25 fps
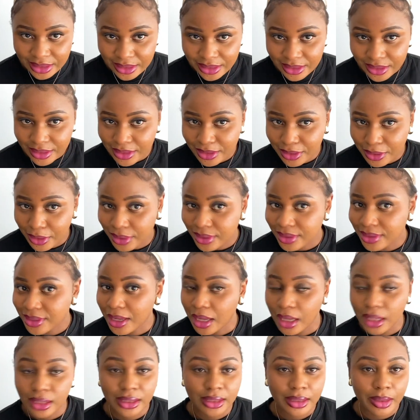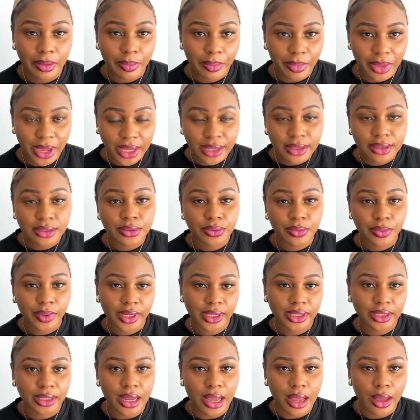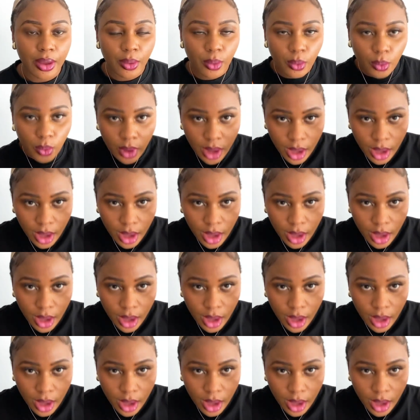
not the best right now,